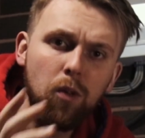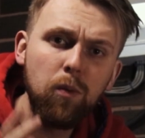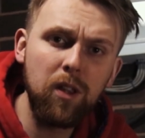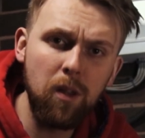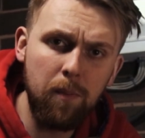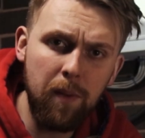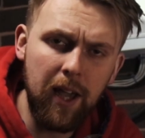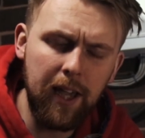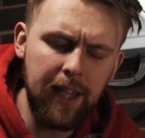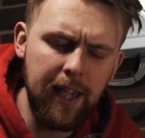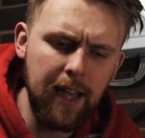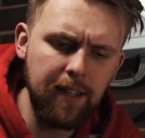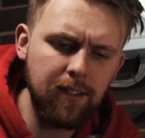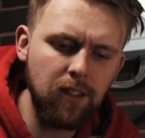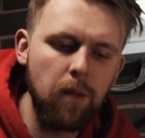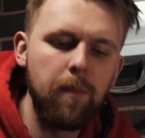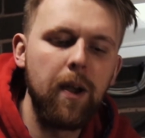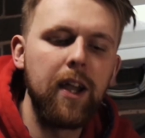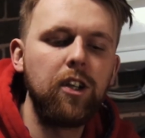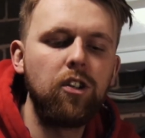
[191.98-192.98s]
with a bit of
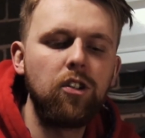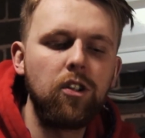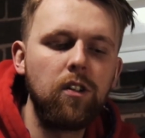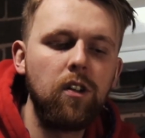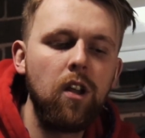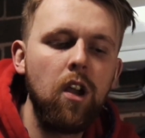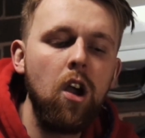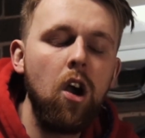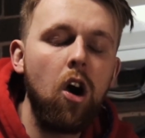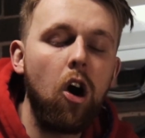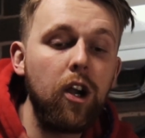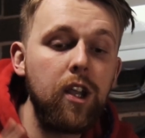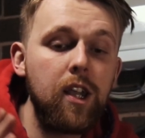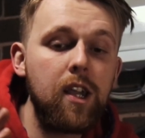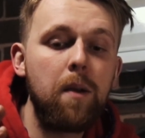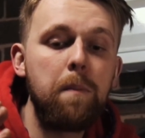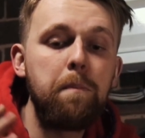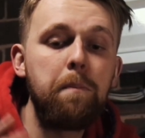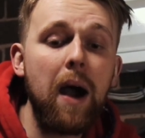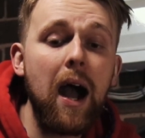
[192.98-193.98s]
guesstimation, or you
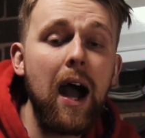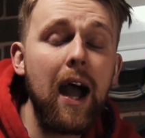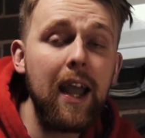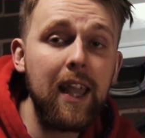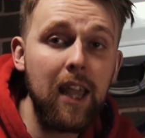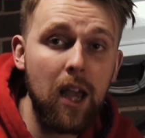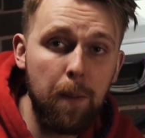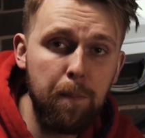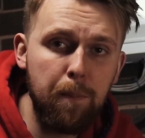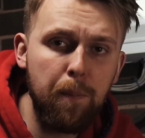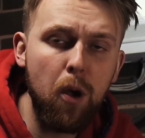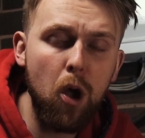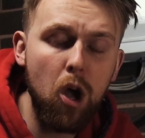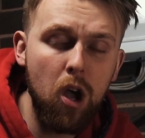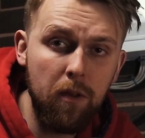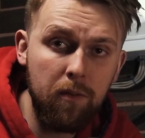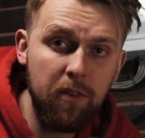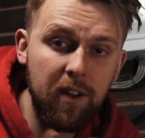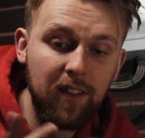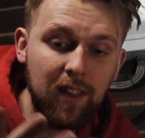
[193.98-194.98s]
can buy a
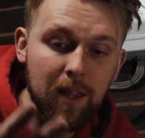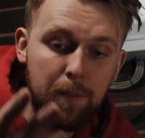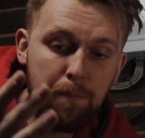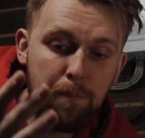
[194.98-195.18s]
perfectly